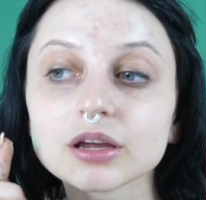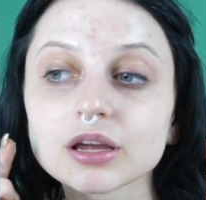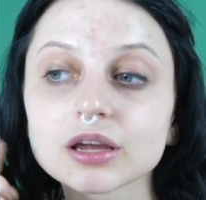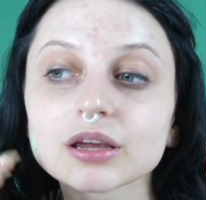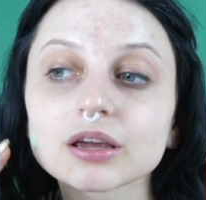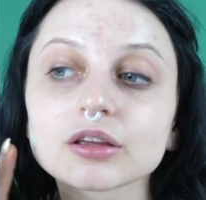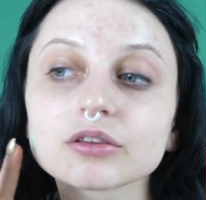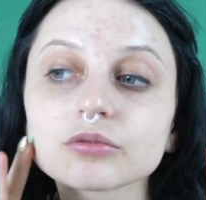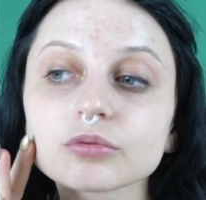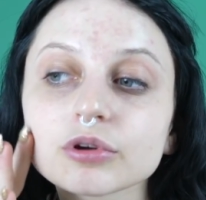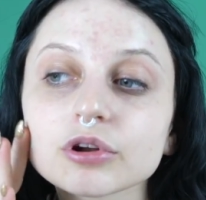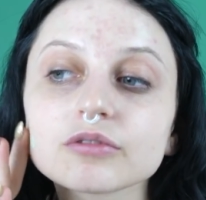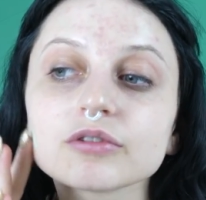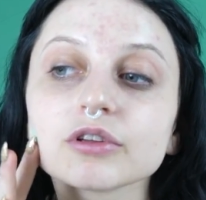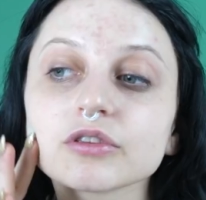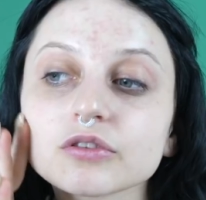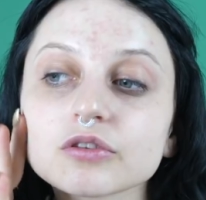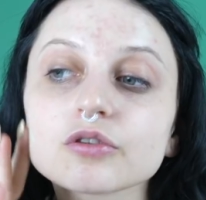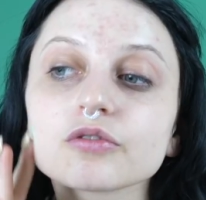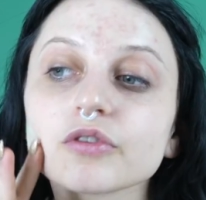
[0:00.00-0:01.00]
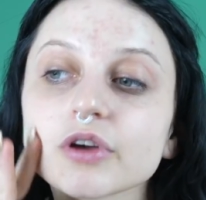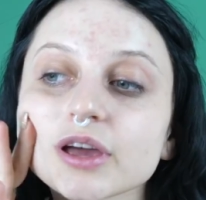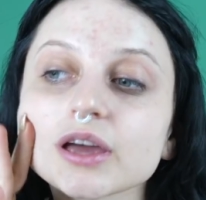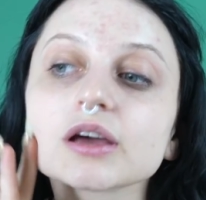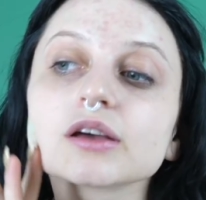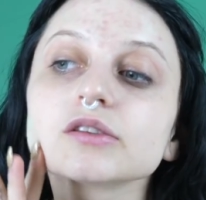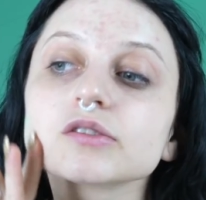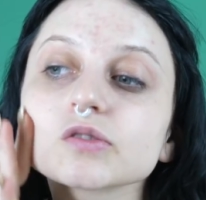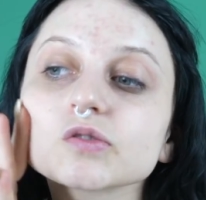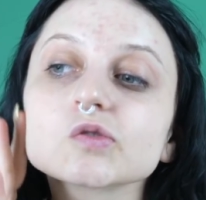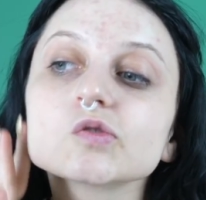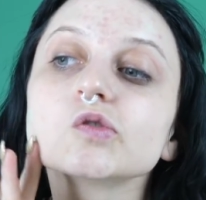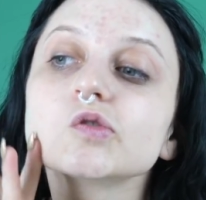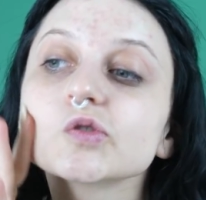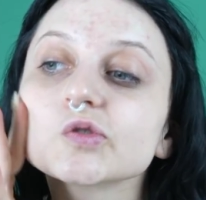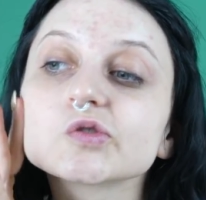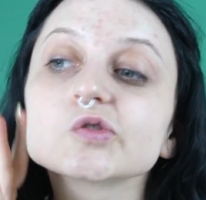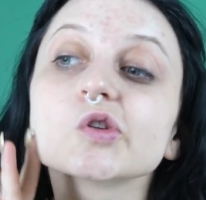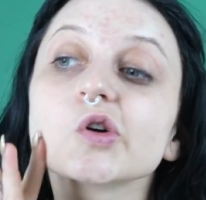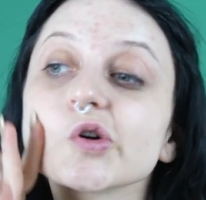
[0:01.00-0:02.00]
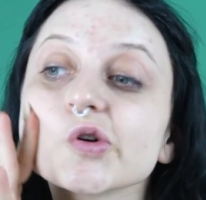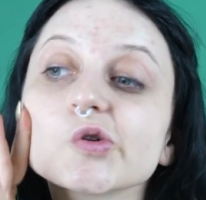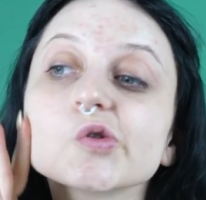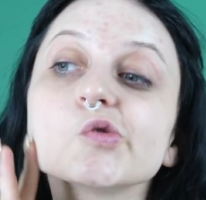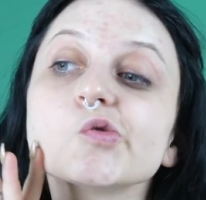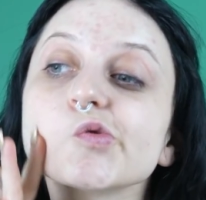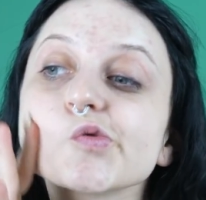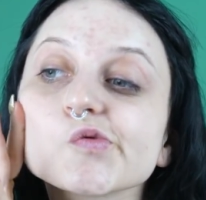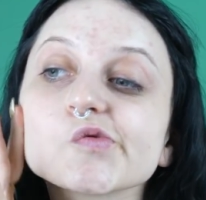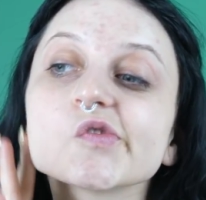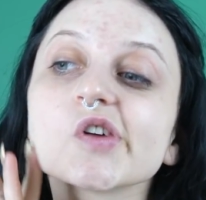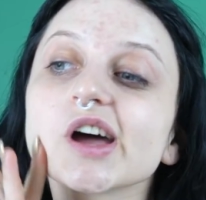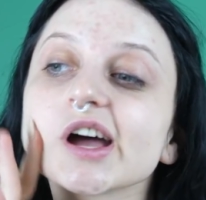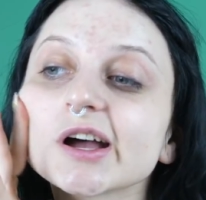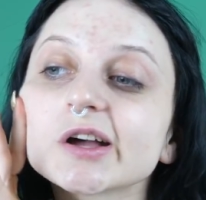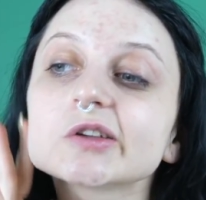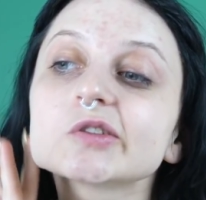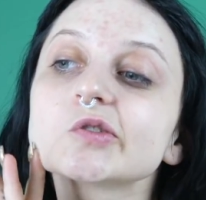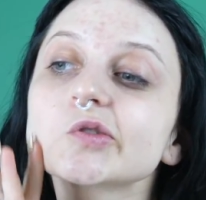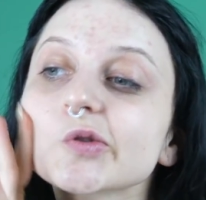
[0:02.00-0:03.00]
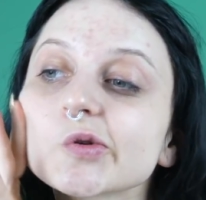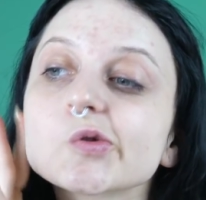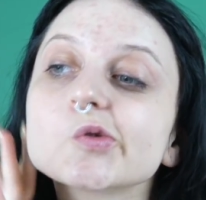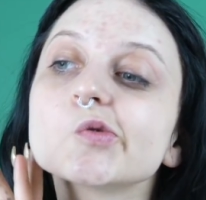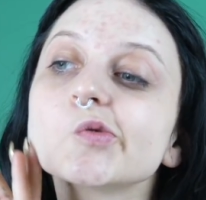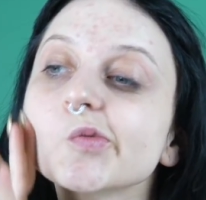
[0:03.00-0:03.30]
it gets rid of it so fast. So fast.